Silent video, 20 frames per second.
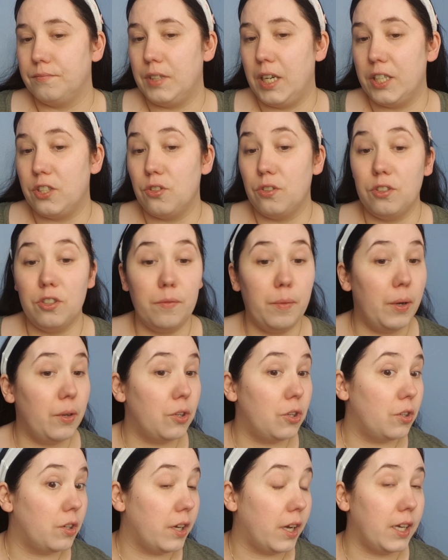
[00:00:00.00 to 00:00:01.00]
I don't know
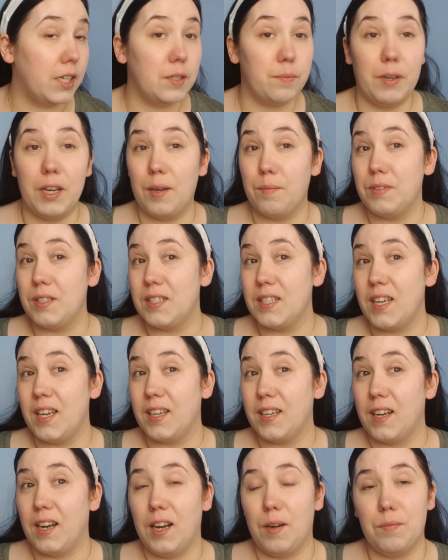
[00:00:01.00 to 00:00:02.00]
about you guys, but I'm
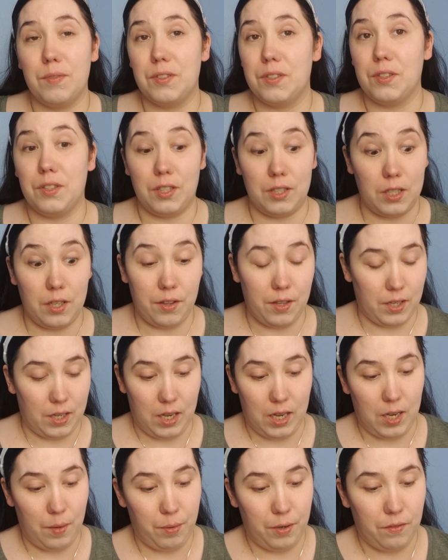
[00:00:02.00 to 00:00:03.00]
seeing absolutely nothing
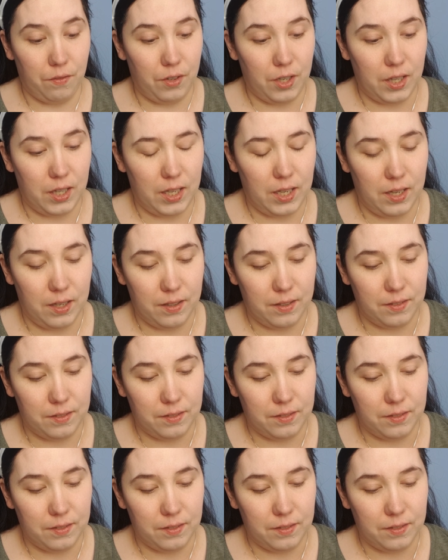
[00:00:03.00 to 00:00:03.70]
happen really.